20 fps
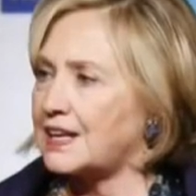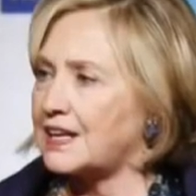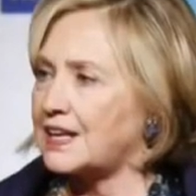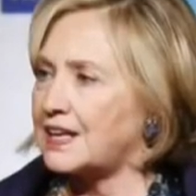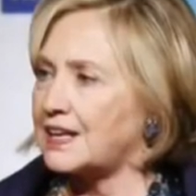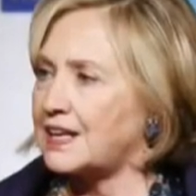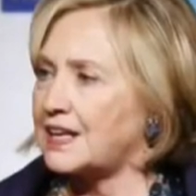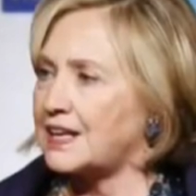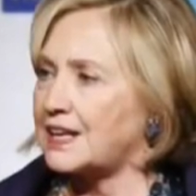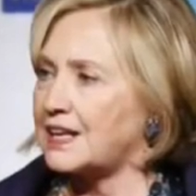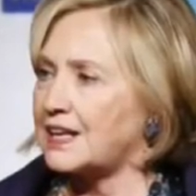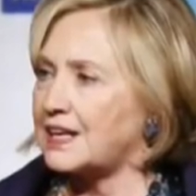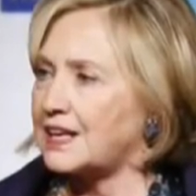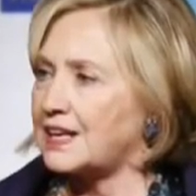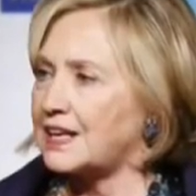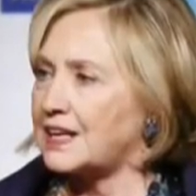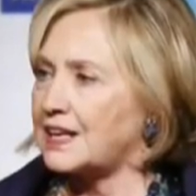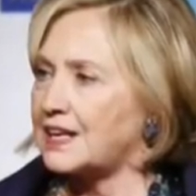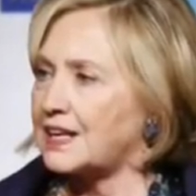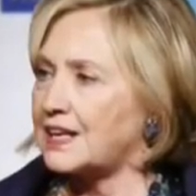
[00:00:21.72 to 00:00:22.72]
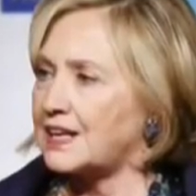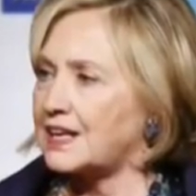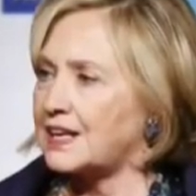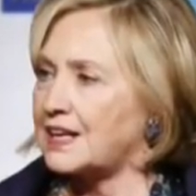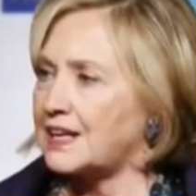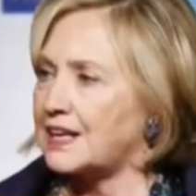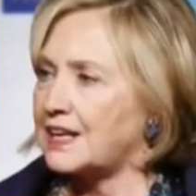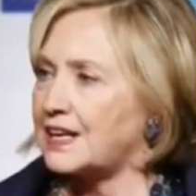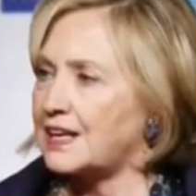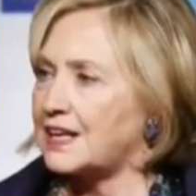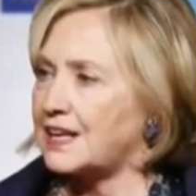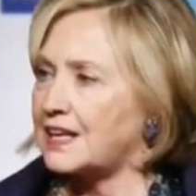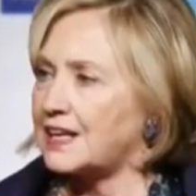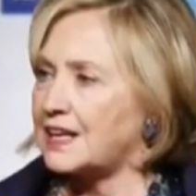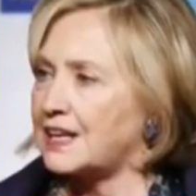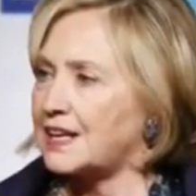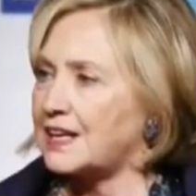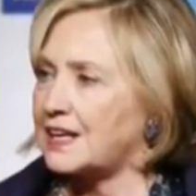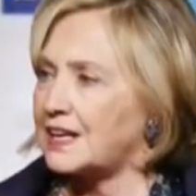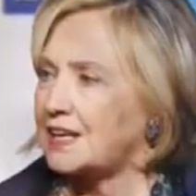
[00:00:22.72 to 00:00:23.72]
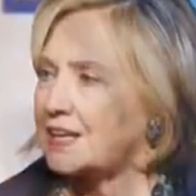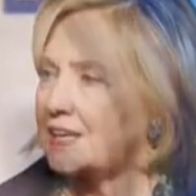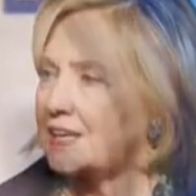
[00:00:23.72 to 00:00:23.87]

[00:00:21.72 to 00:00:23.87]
The person shown says nothing.